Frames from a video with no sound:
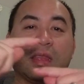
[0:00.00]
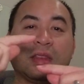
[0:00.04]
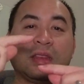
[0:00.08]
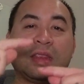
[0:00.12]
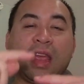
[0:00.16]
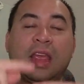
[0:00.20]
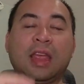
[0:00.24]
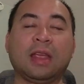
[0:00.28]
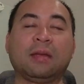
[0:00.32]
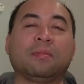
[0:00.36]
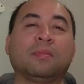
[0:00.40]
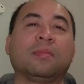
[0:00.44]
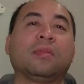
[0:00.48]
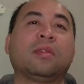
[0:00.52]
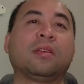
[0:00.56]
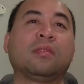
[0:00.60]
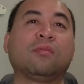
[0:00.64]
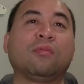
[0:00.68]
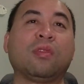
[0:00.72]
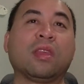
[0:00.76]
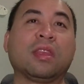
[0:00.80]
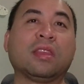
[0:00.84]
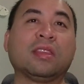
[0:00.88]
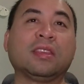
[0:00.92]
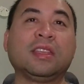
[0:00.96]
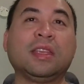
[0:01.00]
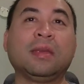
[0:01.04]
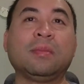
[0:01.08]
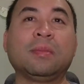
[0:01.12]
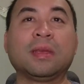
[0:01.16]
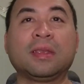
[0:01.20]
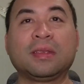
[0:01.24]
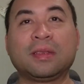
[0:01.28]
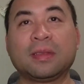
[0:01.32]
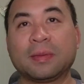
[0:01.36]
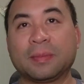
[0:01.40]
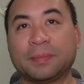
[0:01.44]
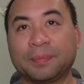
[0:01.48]
tape where the
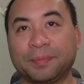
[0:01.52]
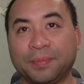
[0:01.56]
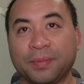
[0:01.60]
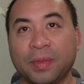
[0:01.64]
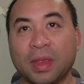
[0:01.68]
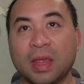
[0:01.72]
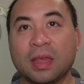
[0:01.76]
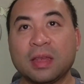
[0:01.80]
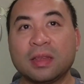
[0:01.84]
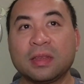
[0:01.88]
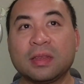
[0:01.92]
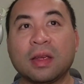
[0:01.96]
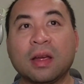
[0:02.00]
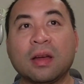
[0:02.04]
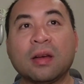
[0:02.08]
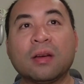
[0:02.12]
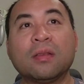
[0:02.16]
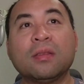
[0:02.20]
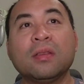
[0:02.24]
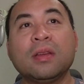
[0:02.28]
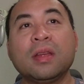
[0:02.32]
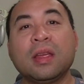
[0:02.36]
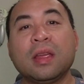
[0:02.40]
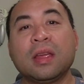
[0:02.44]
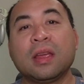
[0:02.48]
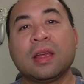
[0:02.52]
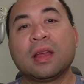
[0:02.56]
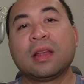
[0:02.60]
seam is. So